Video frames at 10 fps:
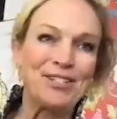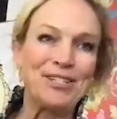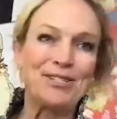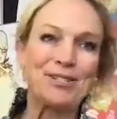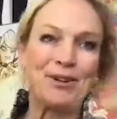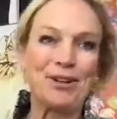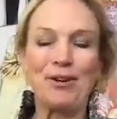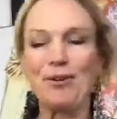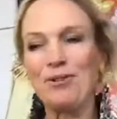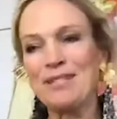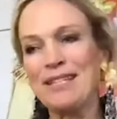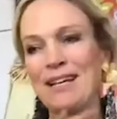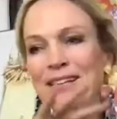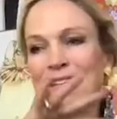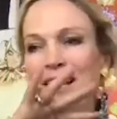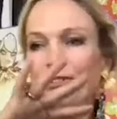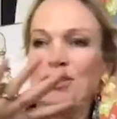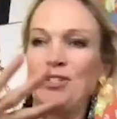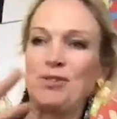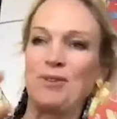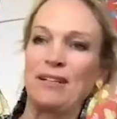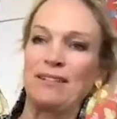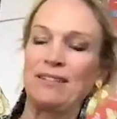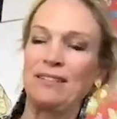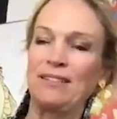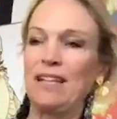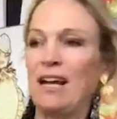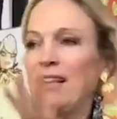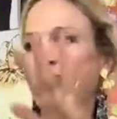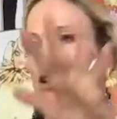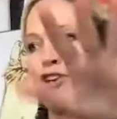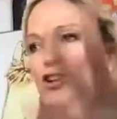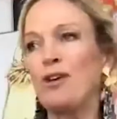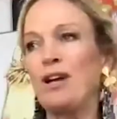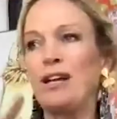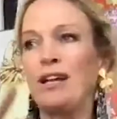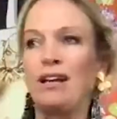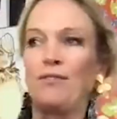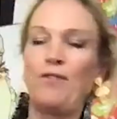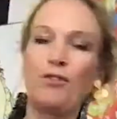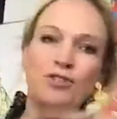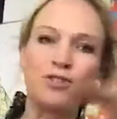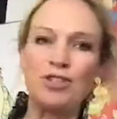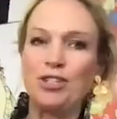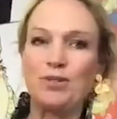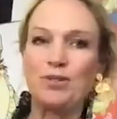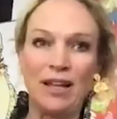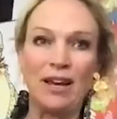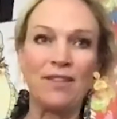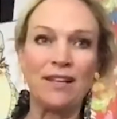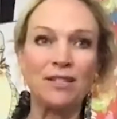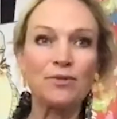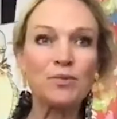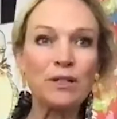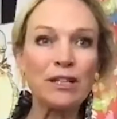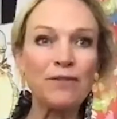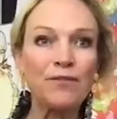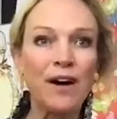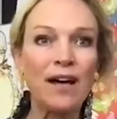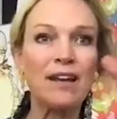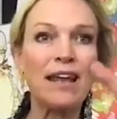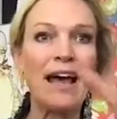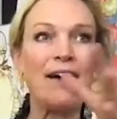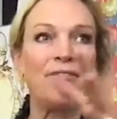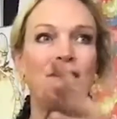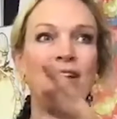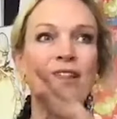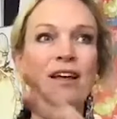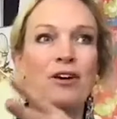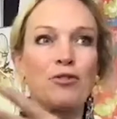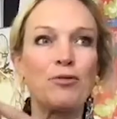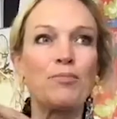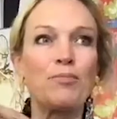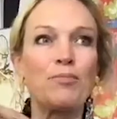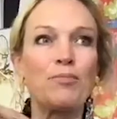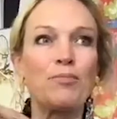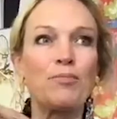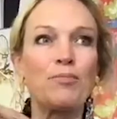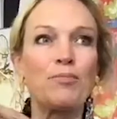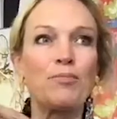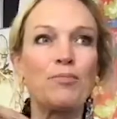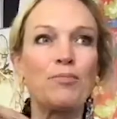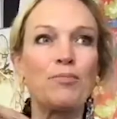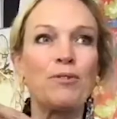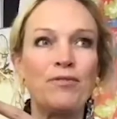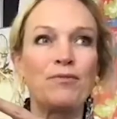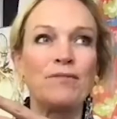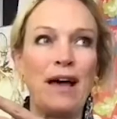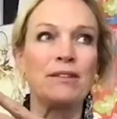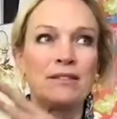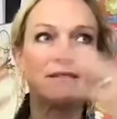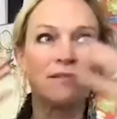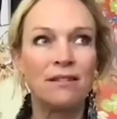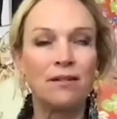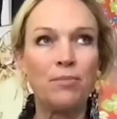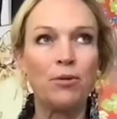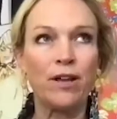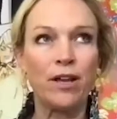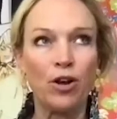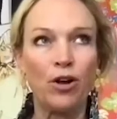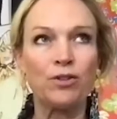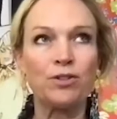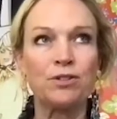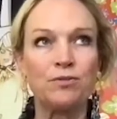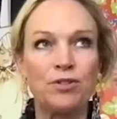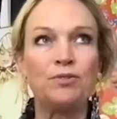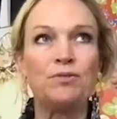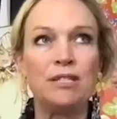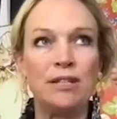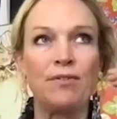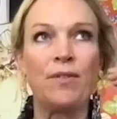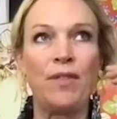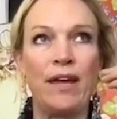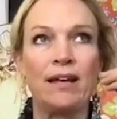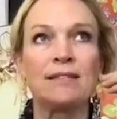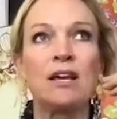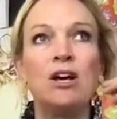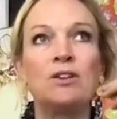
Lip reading: And she started in wholesale and now she's doing styling and curating and photo shoots. She's doing a lot of things. So it's really fun to have a group of really fabulous people that can also do different things.